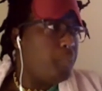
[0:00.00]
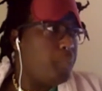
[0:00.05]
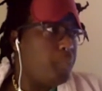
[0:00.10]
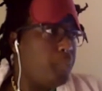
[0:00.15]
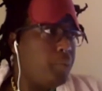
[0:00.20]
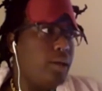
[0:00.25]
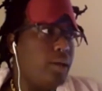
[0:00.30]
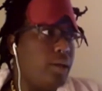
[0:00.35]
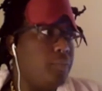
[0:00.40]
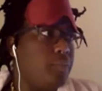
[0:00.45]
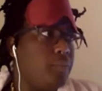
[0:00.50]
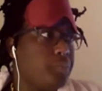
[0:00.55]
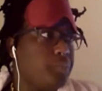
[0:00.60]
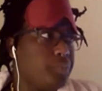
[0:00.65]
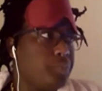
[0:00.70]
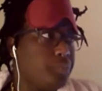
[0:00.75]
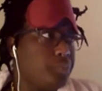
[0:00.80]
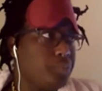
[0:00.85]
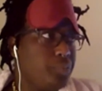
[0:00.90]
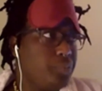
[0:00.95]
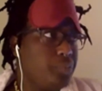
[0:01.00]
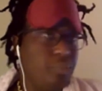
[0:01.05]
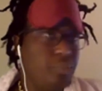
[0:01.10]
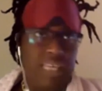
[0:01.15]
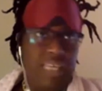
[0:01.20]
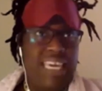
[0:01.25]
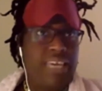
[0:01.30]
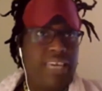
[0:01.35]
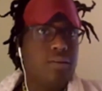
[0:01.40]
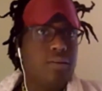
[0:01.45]
here, like, I
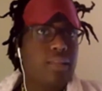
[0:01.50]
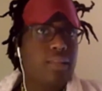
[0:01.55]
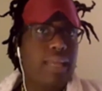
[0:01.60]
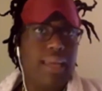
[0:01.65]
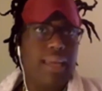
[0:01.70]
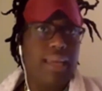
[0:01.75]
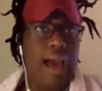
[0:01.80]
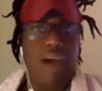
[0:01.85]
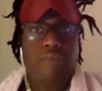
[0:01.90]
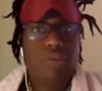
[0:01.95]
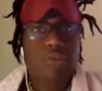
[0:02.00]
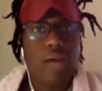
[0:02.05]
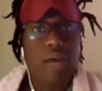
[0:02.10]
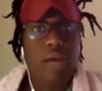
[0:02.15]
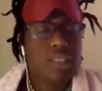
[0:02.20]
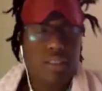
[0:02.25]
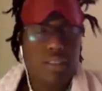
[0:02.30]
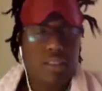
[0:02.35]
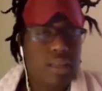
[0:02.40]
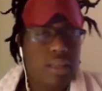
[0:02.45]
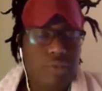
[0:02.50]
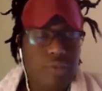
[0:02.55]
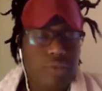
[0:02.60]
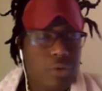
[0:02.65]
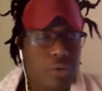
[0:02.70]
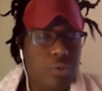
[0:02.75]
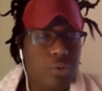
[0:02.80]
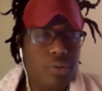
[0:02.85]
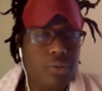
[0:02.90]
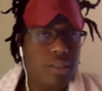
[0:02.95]
just have no reason to be
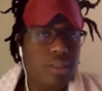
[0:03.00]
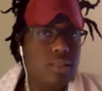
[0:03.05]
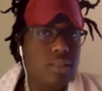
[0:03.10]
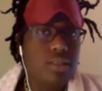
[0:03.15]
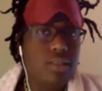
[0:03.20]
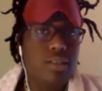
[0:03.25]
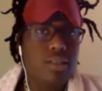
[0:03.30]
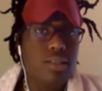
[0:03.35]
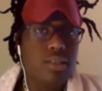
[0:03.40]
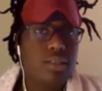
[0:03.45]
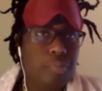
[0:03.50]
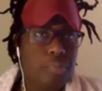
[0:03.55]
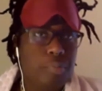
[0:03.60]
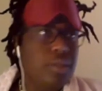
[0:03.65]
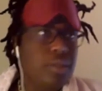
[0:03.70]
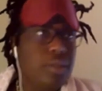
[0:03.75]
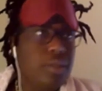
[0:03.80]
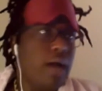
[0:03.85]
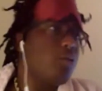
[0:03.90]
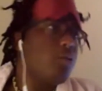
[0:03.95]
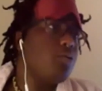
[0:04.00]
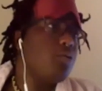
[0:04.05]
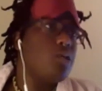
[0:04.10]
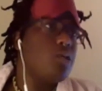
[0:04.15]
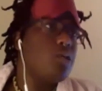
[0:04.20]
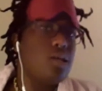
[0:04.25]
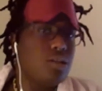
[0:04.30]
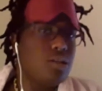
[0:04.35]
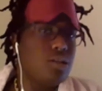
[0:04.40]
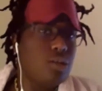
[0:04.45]
out. And so that's
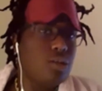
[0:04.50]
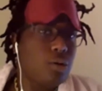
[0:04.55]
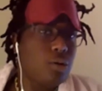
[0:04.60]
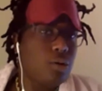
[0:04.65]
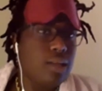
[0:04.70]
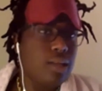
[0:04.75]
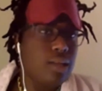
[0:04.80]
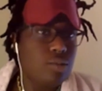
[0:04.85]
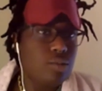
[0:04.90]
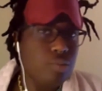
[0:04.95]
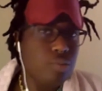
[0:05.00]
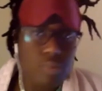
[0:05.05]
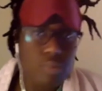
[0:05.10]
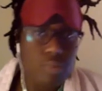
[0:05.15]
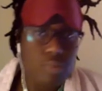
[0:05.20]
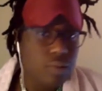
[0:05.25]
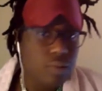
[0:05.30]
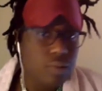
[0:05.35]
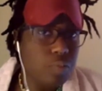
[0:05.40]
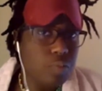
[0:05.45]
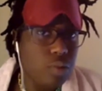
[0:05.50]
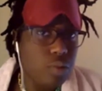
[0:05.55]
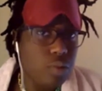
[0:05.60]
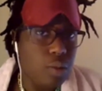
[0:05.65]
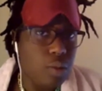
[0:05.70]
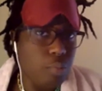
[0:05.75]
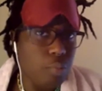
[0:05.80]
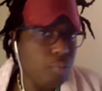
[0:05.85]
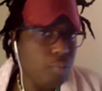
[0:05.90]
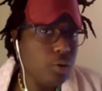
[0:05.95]
the most reflective
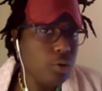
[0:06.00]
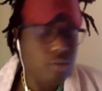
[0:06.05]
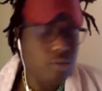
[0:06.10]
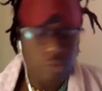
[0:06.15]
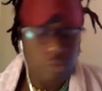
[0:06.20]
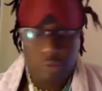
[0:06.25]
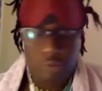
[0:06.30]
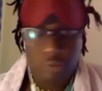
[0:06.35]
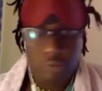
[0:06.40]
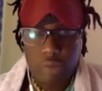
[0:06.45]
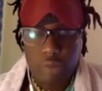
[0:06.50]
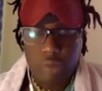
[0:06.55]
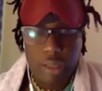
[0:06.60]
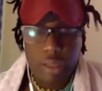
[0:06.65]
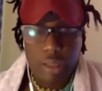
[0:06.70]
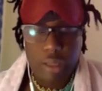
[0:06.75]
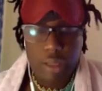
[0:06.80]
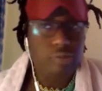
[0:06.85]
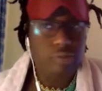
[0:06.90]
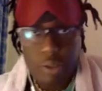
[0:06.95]
I've been all pandemic.